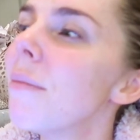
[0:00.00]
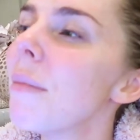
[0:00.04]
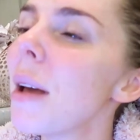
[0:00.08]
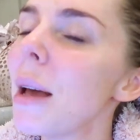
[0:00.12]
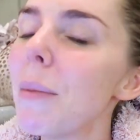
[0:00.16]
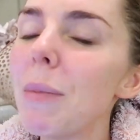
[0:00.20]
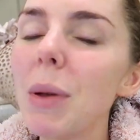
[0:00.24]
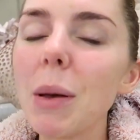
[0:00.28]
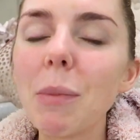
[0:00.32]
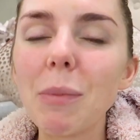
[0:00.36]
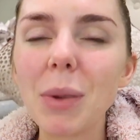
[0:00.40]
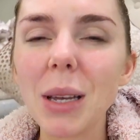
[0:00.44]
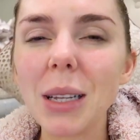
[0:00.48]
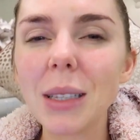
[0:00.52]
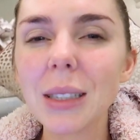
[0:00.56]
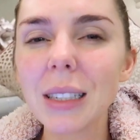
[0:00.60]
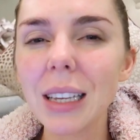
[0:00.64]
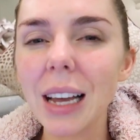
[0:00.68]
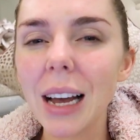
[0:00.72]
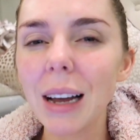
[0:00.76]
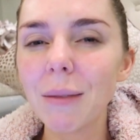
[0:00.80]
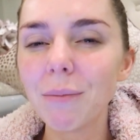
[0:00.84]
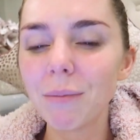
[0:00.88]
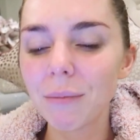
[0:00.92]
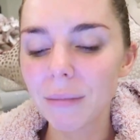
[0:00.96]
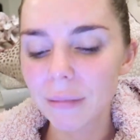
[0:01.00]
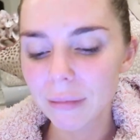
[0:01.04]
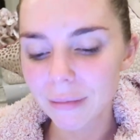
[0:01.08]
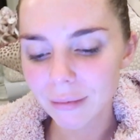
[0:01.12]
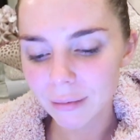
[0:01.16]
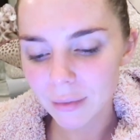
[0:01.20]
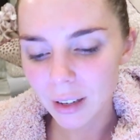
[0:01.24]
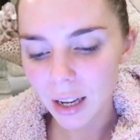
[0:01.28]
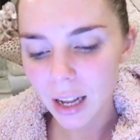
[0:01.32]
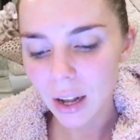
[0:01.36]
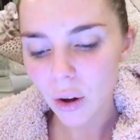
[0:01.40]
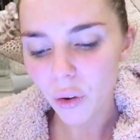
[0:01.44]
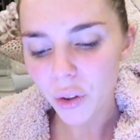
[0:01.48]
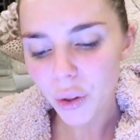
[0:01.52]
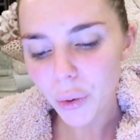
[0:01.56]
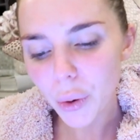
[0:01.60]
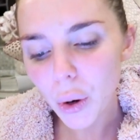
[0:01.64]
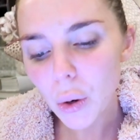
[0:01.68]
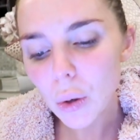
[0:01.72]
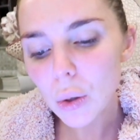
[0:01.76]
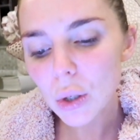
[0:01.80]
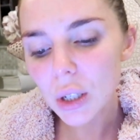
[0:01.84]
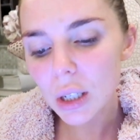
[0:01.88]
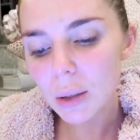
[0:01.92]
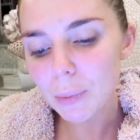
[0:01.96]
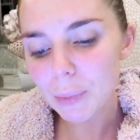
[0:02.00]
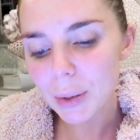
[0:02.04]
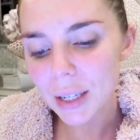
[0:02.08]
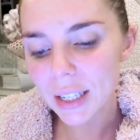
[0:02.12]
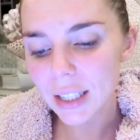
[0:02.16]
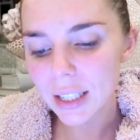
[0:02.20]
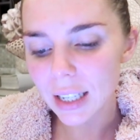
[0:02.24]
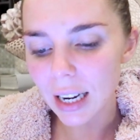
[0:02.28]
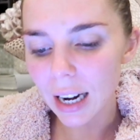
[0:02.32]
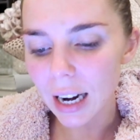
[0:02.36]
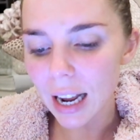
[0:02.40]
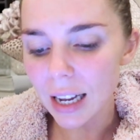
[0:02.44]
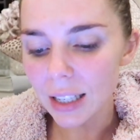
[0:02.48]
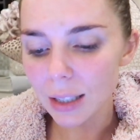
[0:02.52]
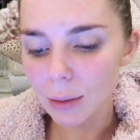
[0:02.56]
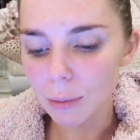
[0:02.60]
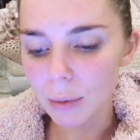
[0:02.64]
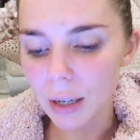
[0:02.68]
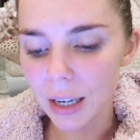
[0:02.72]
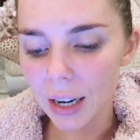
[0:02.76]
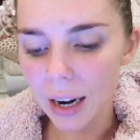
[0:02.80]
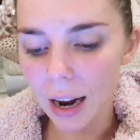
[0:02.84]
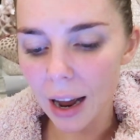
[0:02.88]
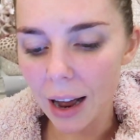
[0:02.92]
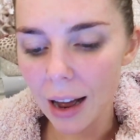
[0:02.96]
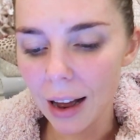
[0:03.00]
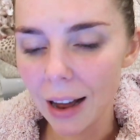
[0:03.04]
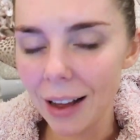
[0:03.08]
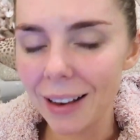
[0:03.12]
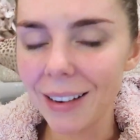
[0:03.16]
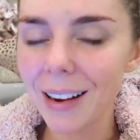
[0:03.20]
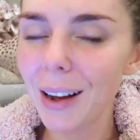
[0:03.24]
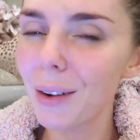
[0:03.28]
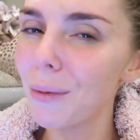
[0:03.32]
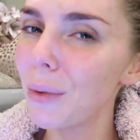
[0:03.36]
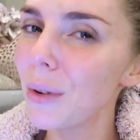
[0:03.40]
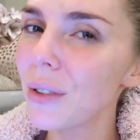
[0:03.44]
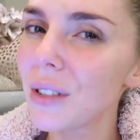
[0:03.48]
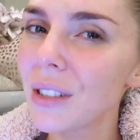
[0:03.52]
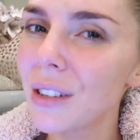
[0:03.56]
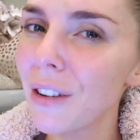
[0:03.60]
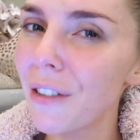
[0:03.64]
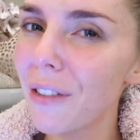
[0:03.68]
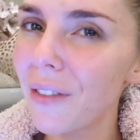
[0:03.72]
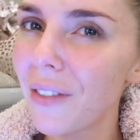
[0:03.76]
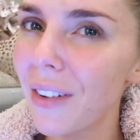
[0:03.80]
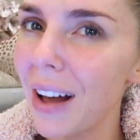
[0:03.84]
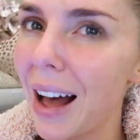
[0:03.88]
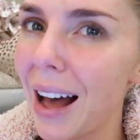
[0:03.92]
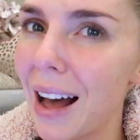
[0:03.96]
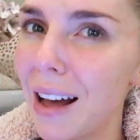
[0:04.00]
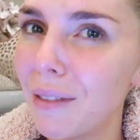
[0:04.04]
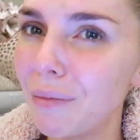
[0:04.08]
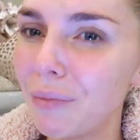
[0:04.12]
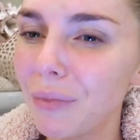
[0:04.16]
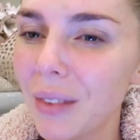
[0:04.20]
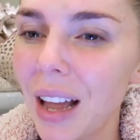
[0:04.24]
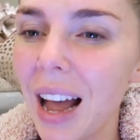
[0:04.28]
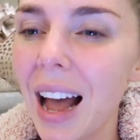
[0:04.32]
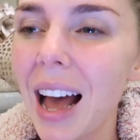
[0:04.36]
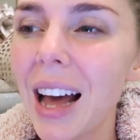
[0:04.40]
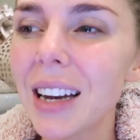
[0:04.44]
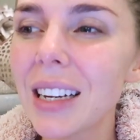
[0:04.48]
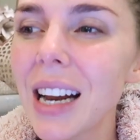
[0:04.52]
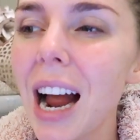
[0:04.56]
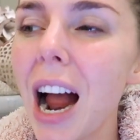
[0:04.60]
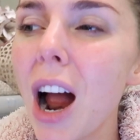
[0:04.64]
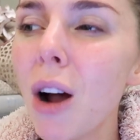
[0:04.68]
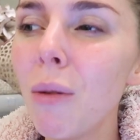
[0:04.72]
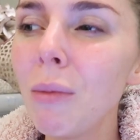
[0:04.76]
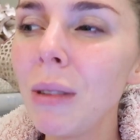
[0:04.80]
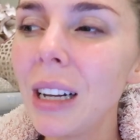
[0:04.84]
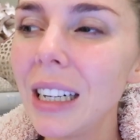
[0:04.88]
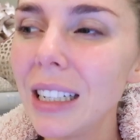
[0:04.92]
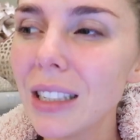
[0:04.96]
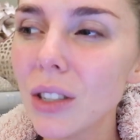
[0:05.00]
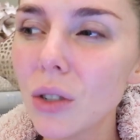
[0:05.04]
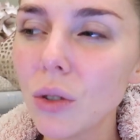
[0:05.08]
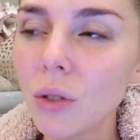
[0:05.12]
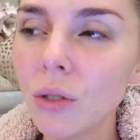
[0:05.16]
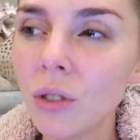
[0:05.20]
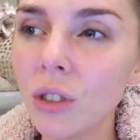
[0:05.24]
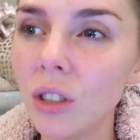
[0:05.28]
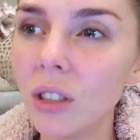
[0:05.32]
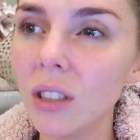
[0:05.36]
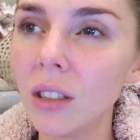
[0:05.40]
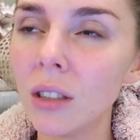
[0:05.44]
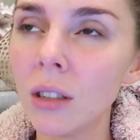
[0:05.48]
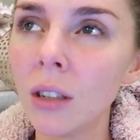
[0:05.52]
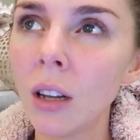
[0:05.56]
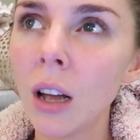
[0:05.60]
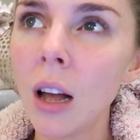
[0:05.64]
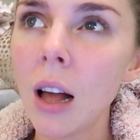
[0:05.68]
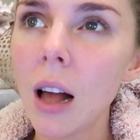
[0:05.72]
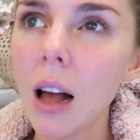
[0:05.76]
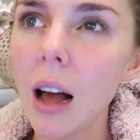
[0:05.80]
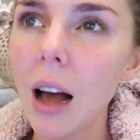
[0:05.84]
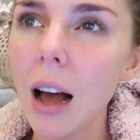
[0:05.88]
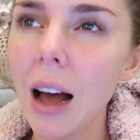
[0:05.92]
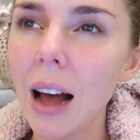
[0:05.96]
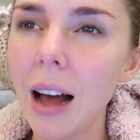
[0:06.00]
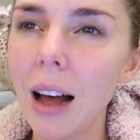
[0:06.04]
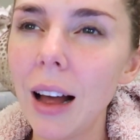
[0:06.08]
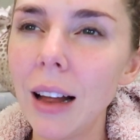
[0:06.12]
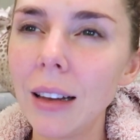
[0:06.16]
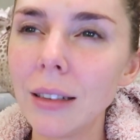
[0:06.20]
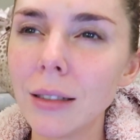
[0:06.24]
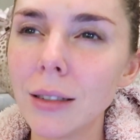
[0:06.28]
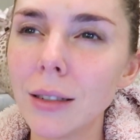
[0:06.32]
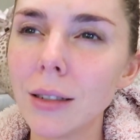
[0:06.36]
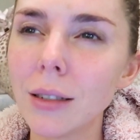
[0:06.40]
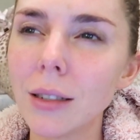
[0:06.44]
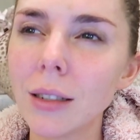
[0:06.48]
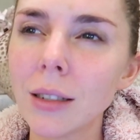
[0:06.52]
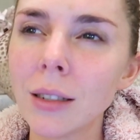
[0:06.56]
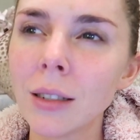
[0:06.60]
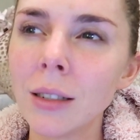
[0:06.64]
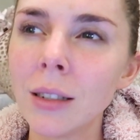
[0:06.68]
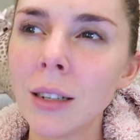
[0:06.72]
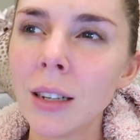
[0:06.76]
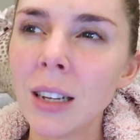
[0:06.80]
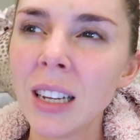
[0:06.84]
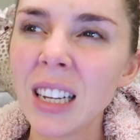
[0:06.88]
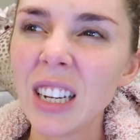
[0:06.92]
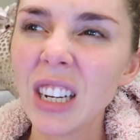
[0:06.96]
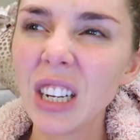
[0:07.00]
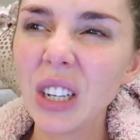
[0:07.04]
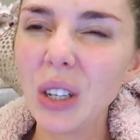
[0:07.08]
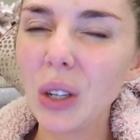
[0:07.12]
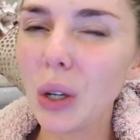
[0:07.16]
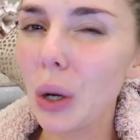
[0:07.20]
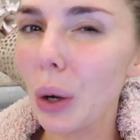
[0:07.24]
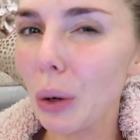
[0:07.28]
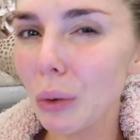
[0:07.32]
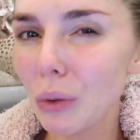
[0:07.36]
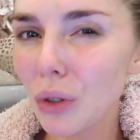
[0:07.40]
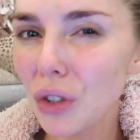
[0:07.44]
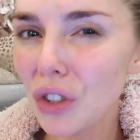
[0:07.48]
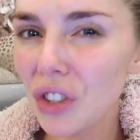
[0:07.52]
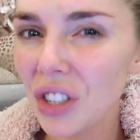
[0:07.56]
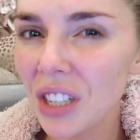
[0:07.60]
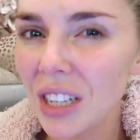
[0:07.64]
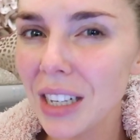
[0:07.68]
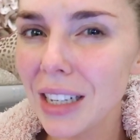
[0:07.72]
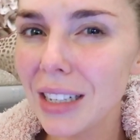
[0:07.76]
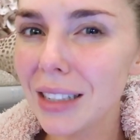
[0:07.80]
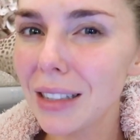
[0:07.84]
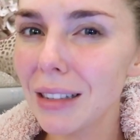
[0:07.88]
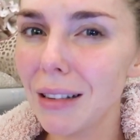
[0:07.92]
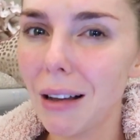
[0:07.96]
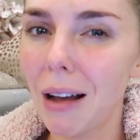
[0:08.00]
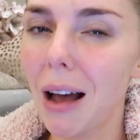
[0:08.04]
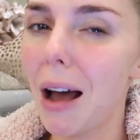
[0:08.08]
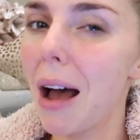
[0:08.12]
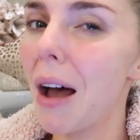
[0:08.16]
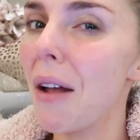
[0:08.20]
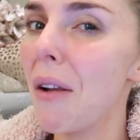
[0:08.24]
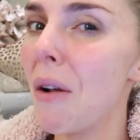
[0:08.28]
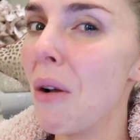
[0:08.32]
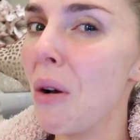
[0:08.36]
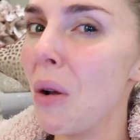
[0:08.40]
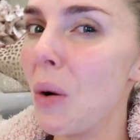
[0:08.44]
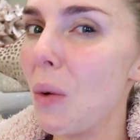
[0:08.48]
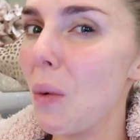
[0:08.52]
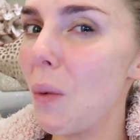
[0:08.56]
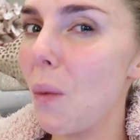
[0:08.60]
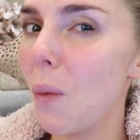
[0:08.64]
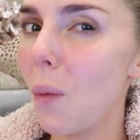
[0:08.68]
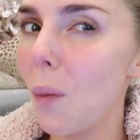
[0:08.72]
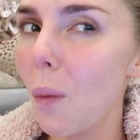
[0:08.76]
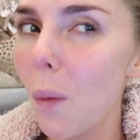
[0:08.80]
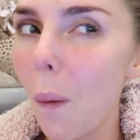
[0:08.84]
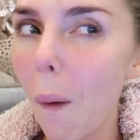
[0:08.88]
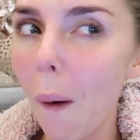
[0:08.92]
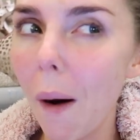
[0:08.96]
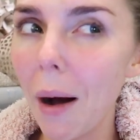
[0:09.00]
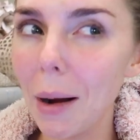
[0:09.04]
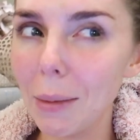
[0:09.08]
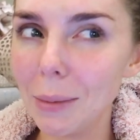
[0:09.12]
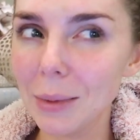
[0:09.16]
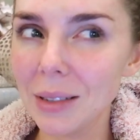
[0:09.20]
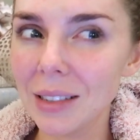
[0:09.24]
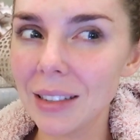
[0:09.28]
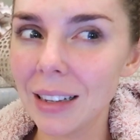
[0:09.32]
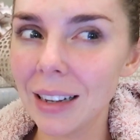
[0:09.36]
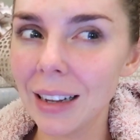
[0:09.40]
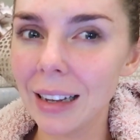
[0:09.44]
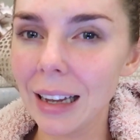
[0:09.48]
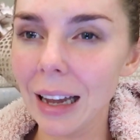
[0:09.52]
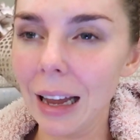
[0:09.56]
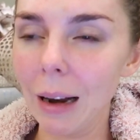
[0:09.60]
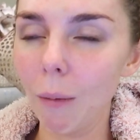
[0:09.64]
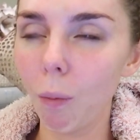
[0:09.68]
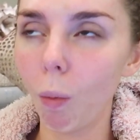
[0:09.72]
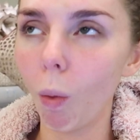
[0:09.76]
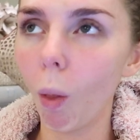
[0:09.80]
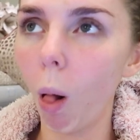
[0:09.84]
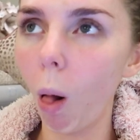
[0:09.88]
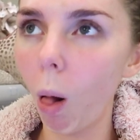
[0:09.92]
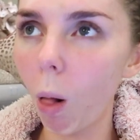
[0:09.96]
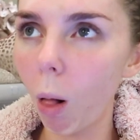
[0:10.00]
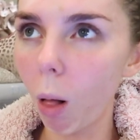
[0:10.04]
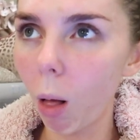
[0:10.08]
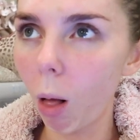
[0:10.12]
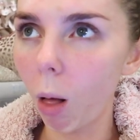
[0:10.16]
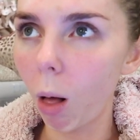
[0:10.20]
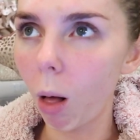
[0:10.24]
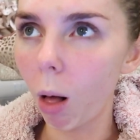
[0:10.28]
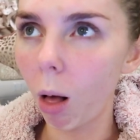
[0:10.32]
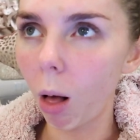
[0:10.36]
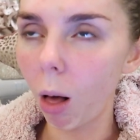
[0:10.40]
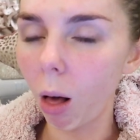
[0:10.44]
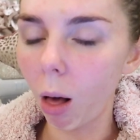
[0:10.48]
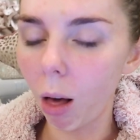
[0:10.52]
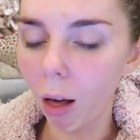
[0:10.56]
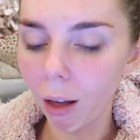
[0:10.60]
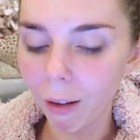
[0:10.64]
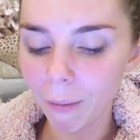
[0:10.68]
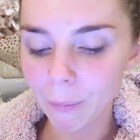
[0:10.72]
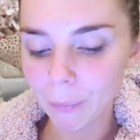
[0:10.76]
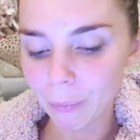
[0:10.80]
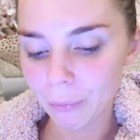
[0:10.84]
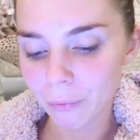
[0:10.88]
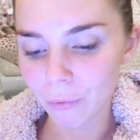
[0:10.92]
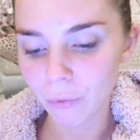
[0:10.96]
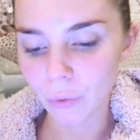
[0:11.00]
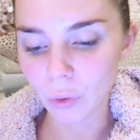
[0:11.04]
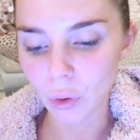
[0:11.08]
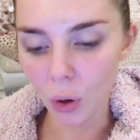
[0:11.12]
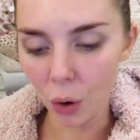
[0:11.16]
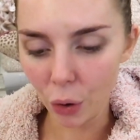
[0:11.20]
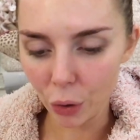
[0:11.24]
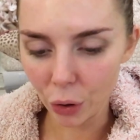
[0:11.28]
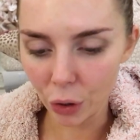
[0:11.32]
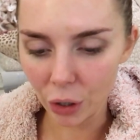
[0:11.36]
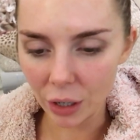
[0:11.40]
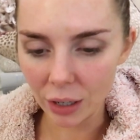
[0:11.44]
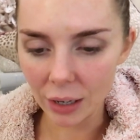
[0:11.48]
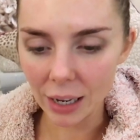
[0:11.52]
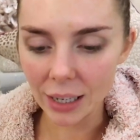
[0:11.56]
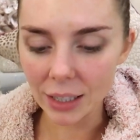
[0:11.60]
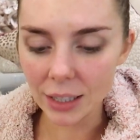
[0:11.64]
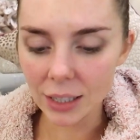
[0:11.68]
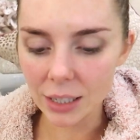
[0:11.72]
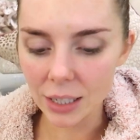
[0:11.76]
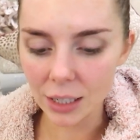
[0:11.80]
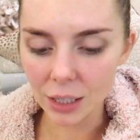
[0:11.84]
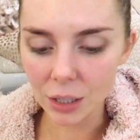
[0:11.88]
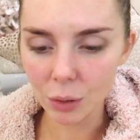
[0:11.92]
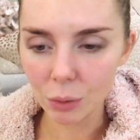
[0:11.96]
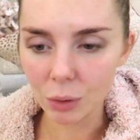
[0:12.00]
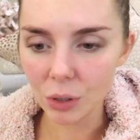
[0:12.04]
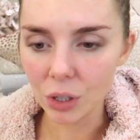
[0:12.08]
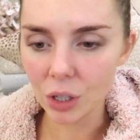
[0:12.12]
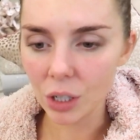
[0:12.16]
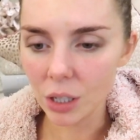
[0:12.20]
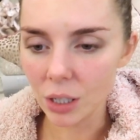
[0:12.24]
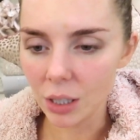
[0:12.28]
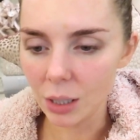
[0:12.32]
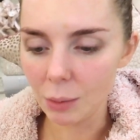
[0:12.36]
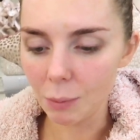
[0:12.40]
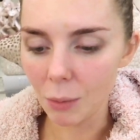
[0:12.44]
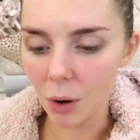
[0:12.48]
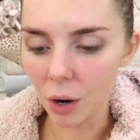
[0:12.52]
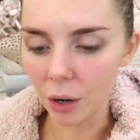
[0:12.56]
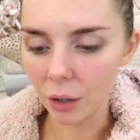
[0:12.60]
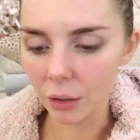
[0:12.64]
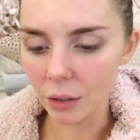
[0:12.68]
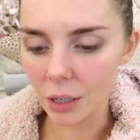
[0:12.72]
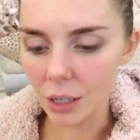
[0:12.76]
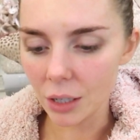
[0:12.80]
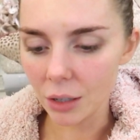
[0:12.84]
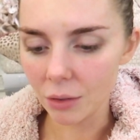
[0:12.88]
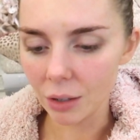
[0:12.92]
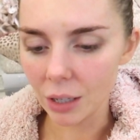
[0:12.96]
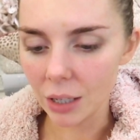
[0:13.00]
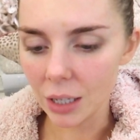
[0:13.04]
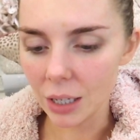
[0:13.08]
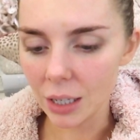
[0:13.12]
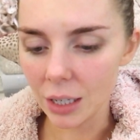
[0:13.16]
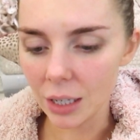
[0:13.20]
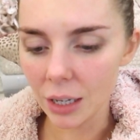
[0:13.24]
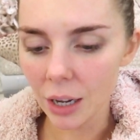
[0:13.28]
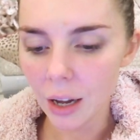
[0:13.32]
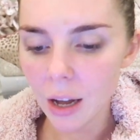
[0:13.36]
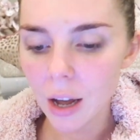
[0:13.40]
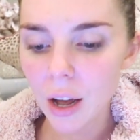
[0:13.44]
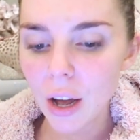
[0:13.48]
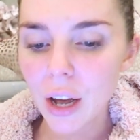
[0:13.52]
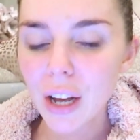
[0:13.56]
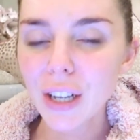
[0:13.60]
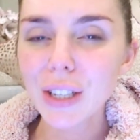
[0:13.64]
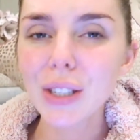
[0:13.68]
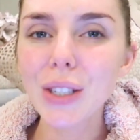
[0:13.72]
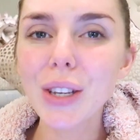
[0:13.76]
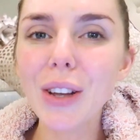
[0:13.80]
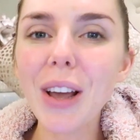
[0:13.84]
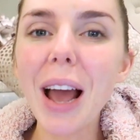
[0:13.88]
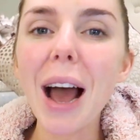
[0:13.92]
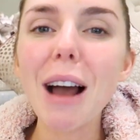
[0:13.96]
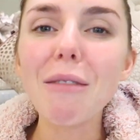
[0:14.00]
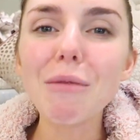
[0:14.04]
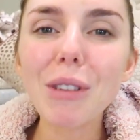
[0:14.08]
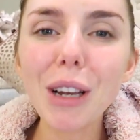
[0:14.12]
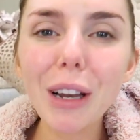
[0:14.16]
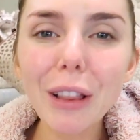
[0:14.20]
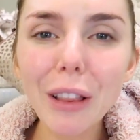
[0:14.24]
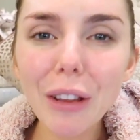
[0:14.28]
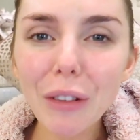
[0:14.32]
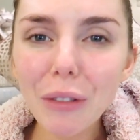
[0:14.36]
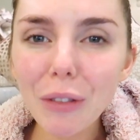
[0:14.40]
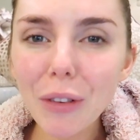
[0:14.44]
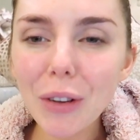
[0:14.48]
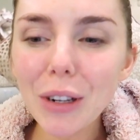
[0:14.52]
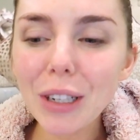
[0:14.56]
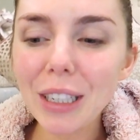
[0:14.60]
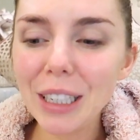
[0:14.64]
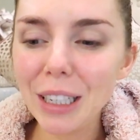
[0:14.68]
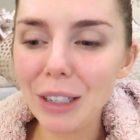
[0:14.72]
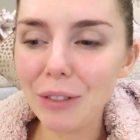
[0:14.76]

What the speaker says: Maybe a pizza. Though I ordered a pizza last week and I wasn't a fan. I had caramelized onion and goat cheese. I don't know what I was thinking. Ooh. Not good. Let's stick to a cheesy margarita, I think. So yeah, I'm gonna love you and